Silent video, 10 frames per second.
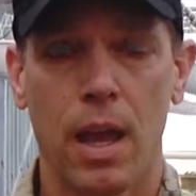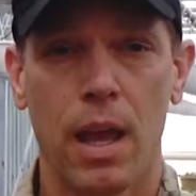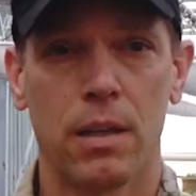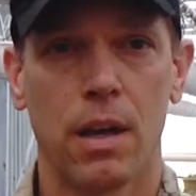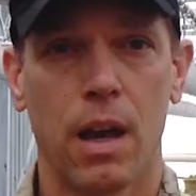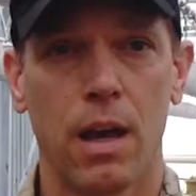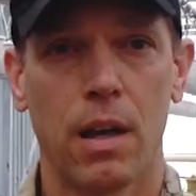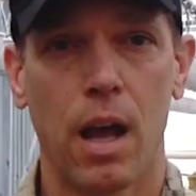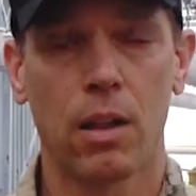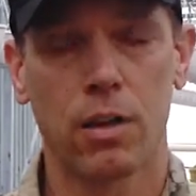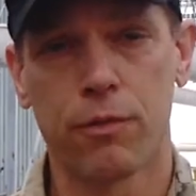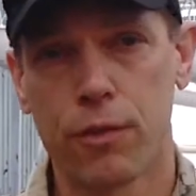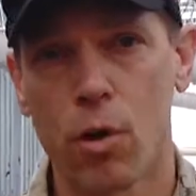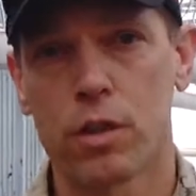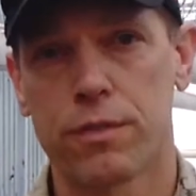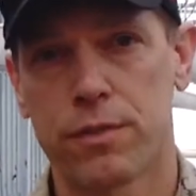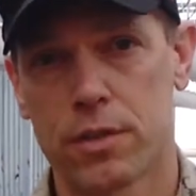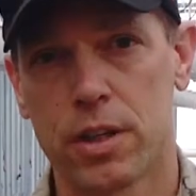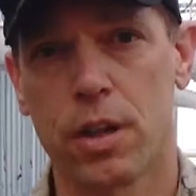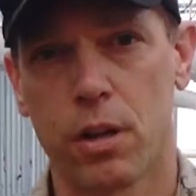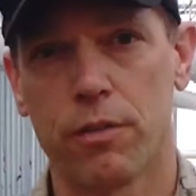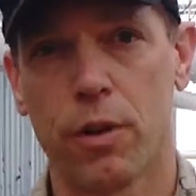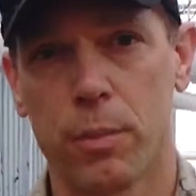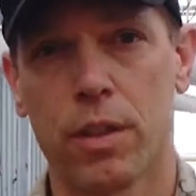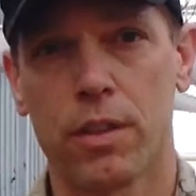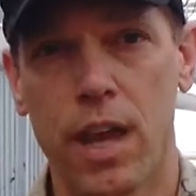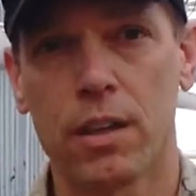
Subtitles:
and I look forward to hearing from you.